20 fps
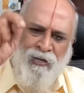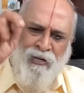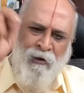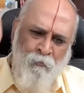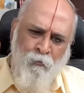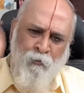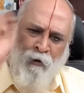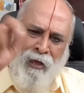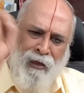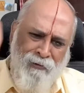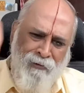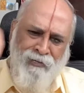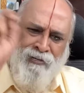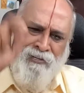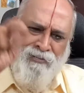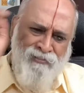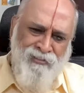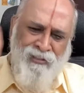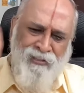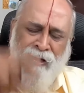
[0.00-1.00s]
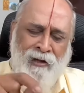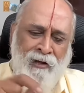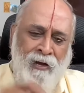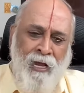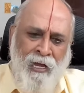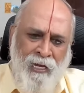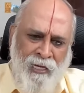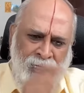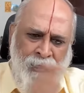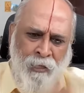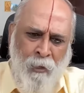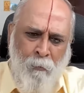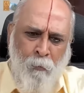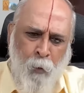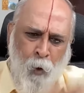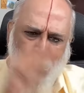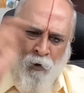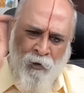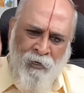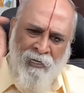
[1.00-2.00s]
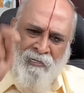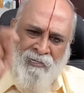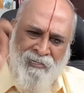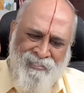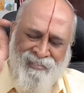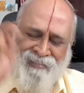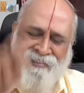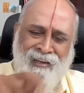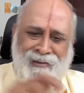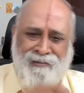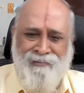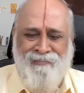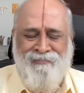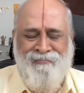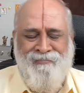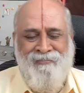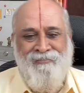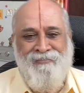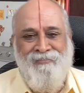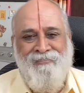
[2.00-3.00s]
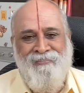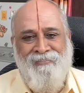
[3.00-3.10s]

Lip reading: Somewhere it is there. In the bone, it is there.